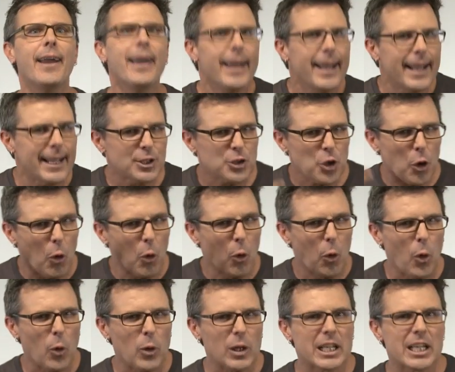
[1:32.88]
It's
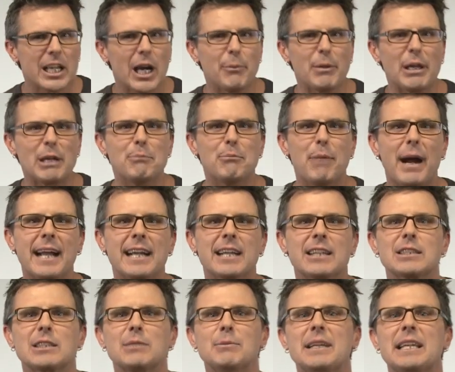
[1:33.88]
all coming
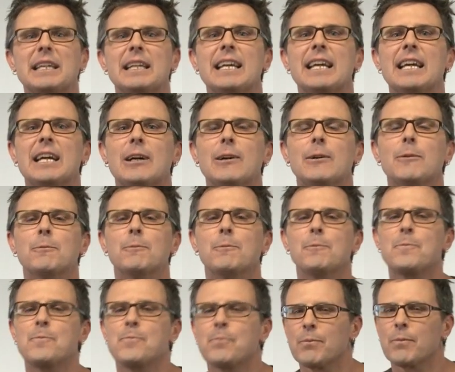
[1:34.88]
back to me now.
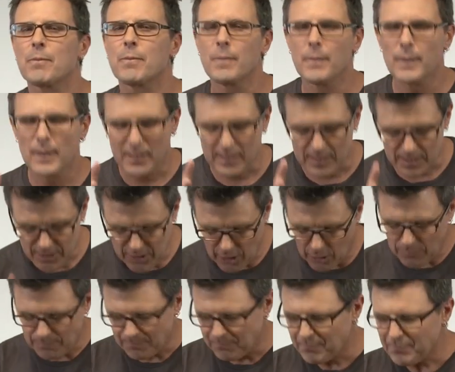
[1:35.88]

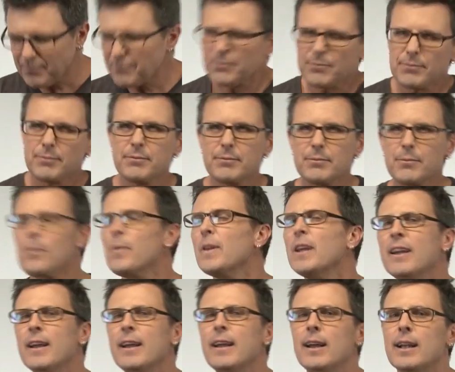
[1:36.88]
So,
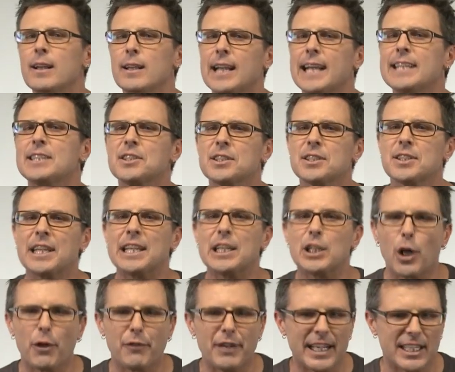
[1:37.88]
let's think
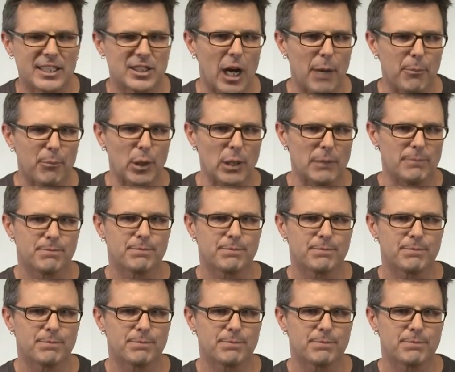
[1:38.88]
of an example.